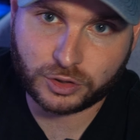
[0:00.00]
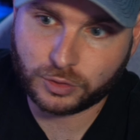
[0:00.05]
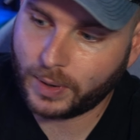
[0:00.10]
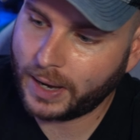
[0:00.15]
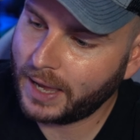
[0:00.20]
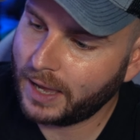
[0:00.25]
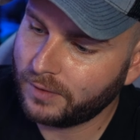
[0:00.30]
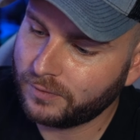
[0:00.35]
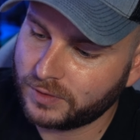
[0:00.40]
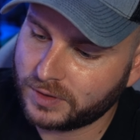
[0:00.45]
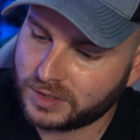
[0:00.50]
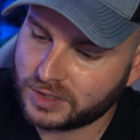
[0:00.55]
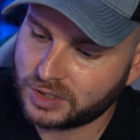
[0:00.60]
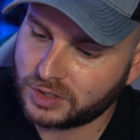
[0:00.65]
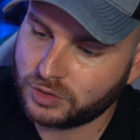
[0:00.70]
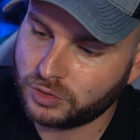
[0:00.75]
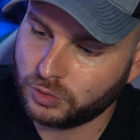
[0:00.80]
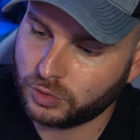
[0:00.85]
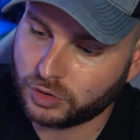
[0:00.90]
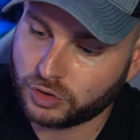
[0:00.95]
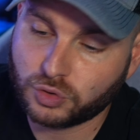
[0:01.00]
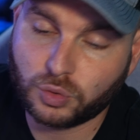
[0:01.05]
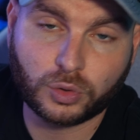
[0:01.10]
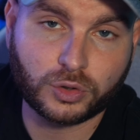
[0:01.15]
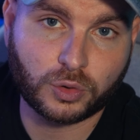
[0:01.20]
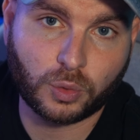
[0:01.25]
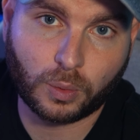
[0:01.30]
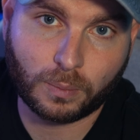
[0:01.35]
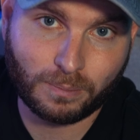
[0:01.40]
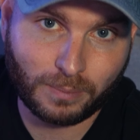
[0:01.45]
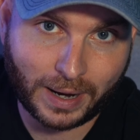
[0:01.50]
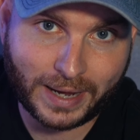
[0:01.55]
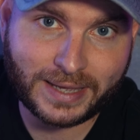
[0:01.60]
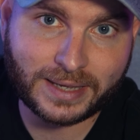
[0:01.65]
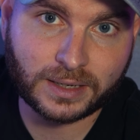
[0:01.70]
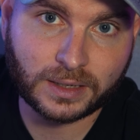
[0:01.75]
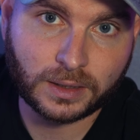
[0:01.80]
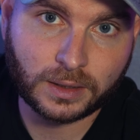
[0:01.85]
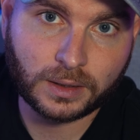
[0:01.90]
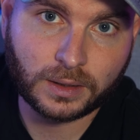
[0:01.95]
you have is to control your
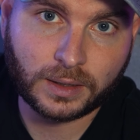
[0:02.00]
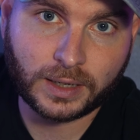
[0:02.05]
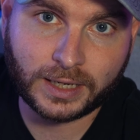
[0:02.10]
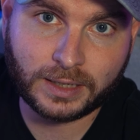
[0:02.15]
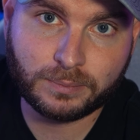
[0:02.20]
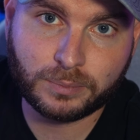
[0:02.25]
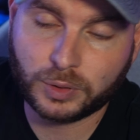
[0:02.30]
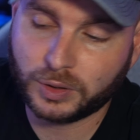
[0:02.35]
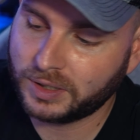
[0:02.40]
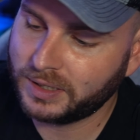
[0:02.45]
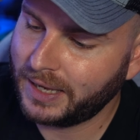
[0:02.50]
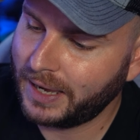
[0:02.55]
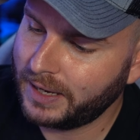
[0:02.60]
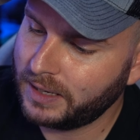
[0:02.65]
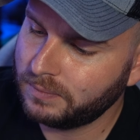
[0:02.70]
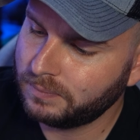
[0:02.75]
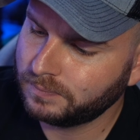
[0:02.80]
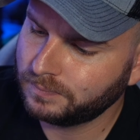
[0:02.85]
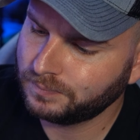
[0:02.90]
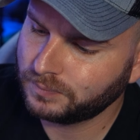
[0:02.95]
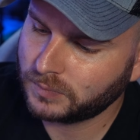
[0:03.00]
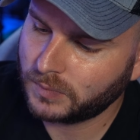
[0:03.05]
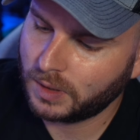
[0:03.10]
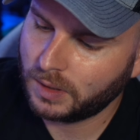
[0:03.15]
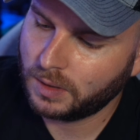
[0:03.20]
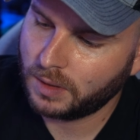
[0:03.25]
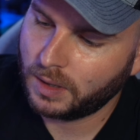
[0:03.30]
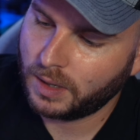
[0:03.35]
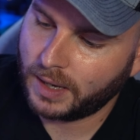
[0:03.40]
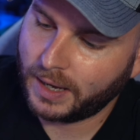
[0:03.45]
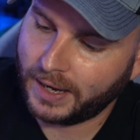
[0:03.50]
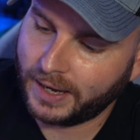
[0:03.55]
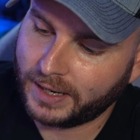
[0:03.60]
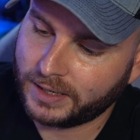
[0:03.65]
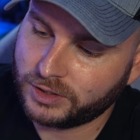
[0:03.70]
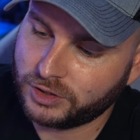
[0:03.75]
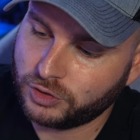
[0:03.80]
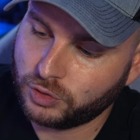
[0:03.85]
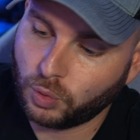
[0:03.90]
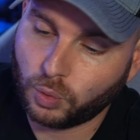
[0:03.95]
mic input gain
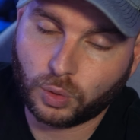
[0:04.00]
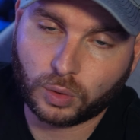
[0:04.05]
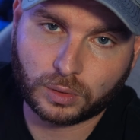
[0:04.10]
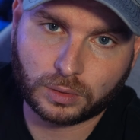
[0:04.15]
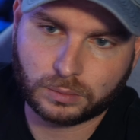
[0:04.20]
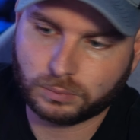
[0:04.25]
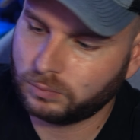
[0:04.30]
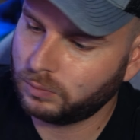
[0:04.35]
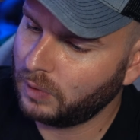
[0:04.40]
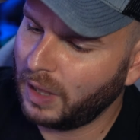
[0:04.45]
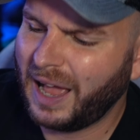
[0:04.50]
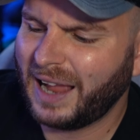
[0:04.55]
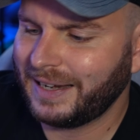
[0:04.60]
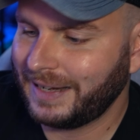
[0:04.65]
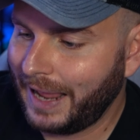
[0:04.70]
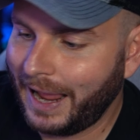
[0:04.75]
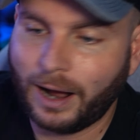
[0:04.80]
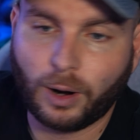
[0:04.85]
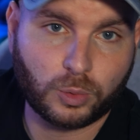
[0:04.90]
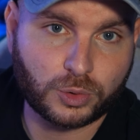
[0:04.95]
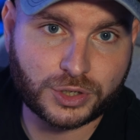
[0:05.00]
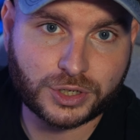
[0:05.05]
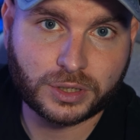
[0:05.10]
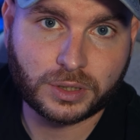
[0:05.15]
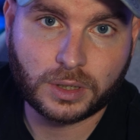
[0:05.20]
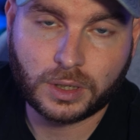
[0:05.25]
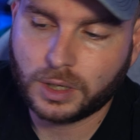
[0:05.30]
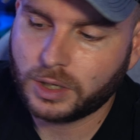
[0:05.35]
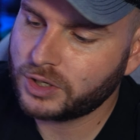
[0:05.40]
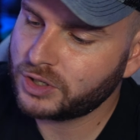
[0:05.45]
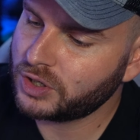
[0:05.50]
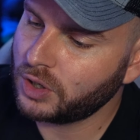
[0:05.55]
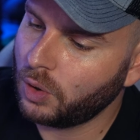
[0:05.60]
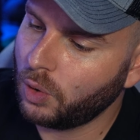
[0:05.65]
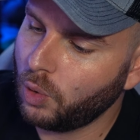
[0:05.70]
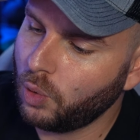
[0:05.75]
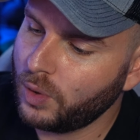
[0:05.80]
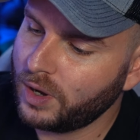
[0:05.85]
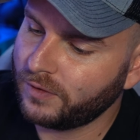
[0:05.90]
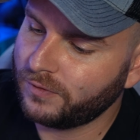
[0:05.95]
and your line out.
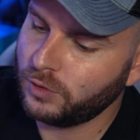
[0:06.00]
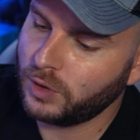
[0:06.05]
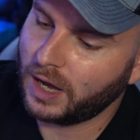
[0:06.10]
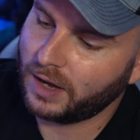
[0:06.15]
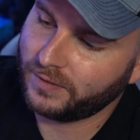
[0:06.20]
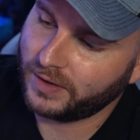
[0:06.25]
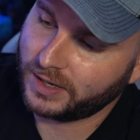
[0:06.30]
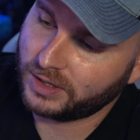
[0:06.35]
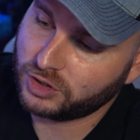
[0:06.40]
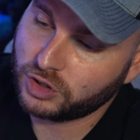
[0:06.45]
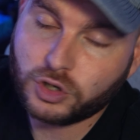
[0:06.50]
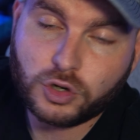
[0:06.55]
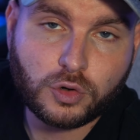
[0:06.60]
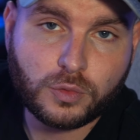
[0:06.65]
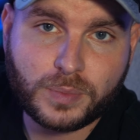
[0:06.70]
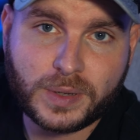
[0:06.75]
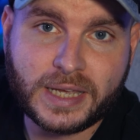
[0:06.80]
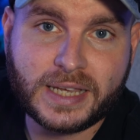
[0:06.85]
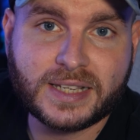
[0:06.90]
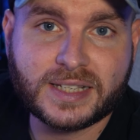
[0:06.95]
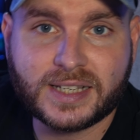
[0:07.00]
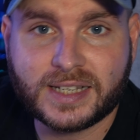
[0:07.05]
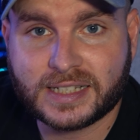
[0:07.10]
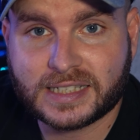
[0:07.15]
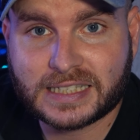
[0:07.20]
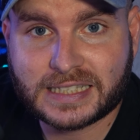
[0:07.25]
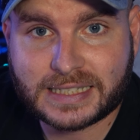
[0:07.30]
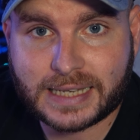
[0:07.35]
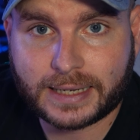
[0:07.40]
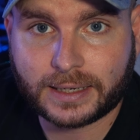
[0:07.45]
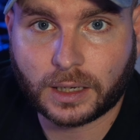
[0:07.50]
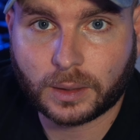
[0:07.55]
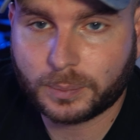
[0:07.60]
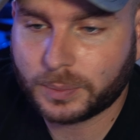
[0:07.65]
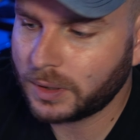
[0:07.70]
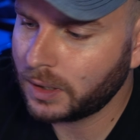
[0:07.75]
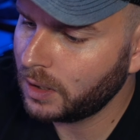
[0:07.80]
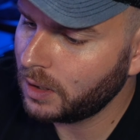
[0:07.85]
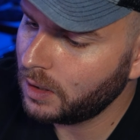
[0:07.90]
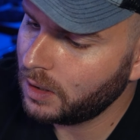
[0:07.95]
So if you have a 2 PC
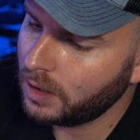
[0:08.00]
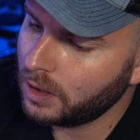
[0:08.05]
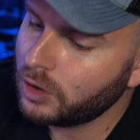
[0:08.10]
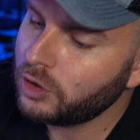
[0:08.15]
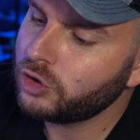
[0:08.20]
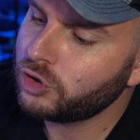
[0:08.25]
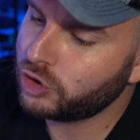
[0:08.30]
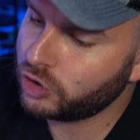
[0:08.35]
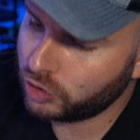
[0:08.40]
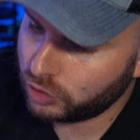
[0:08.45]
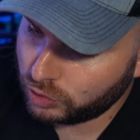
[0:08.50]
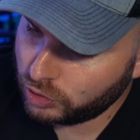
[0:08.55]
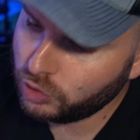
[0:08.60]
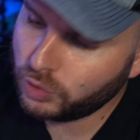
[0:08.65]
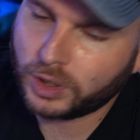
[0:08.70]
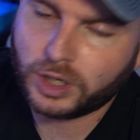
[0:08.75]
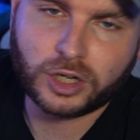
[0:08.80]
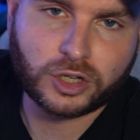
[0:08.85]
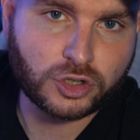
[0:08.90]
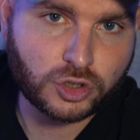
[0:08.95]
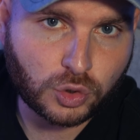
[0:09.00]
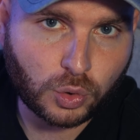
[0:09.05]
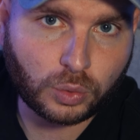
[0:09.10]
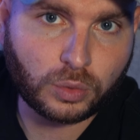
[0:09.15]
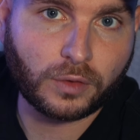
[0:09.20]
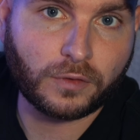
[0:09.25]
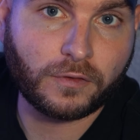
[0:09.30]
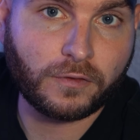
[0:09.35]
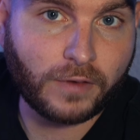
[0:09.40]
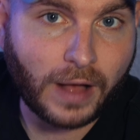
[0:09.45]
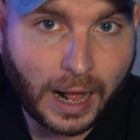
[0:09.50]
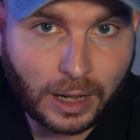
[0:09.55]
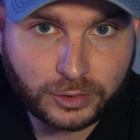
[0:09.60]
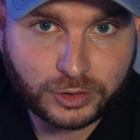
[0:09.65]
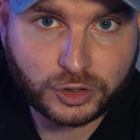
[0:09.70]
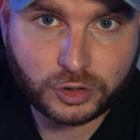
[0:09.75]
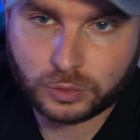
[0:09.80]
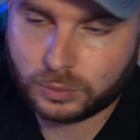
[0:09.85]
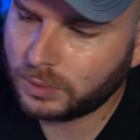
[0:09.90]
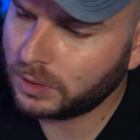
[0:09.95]
setup, you can control the
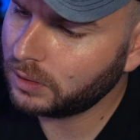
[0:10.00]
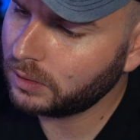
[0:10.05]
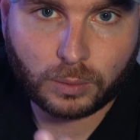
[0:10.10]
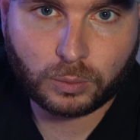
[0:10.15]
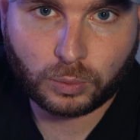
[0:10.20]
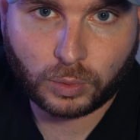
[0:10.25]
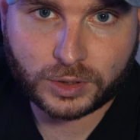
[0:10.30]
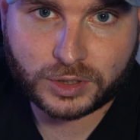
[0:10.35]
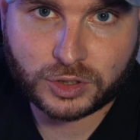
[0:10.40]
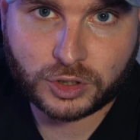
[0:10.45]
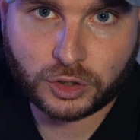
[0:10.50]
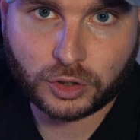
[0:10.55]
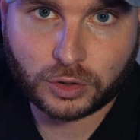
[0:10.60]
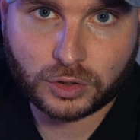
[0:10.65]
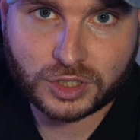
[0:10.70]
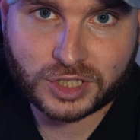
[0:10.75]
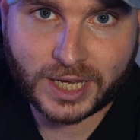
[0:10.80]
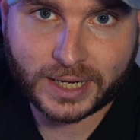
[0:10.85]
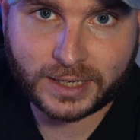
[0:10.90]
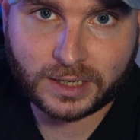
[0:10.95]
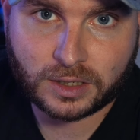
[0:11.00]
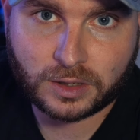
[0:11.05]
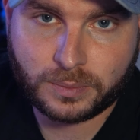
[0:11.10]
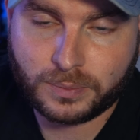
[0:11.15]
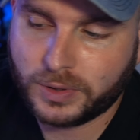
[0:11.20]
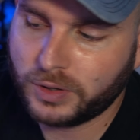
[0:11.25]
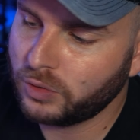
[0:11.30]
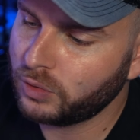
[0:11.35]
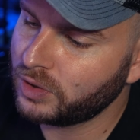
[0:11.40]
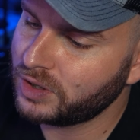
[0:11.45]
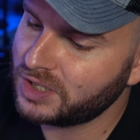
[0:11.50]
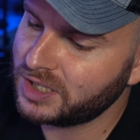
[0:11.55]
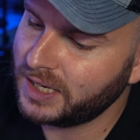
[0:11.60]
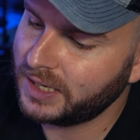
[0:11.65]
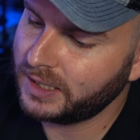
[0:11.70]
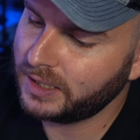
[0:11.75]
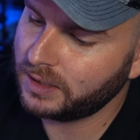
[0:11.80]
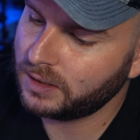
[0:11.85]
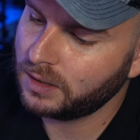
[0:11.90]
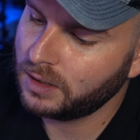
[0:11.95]
volume, what your second computer is
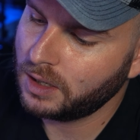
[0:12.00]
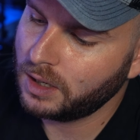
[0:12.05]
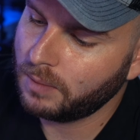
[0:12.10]
getting,